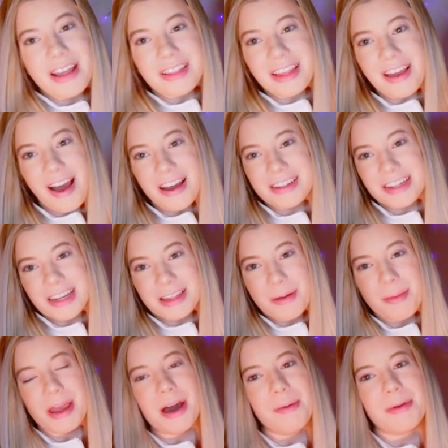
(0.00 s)
got in the
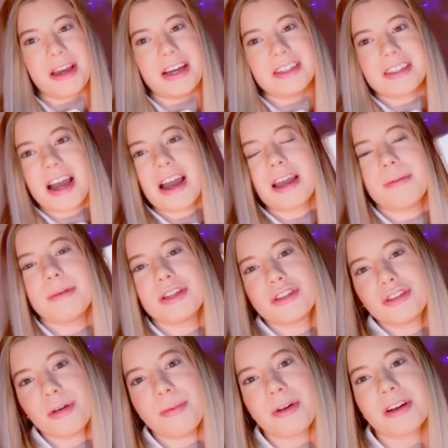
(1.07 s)
mail because I am
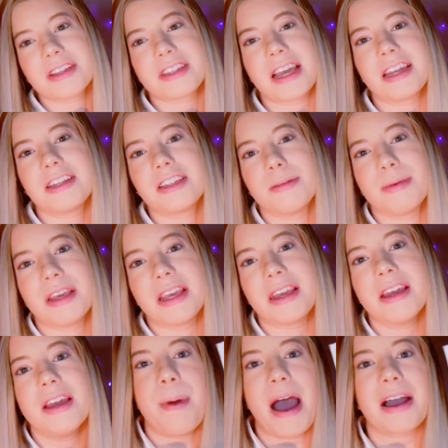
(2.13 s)
super excited to be
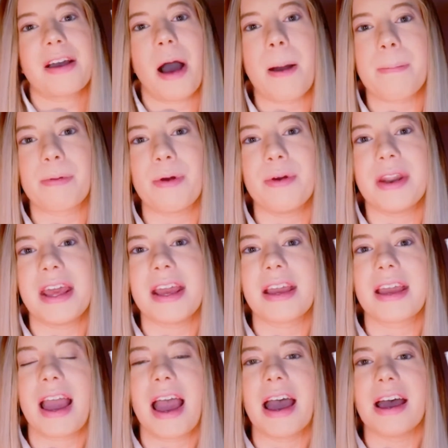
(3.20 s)
back
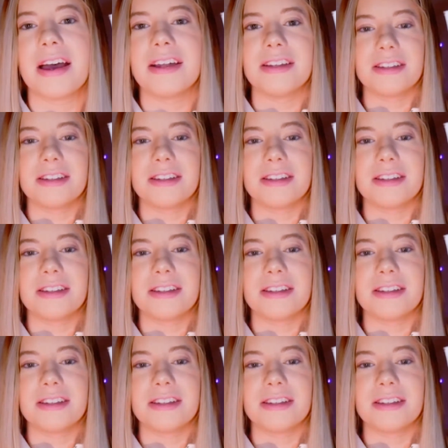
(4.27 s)
uploading. And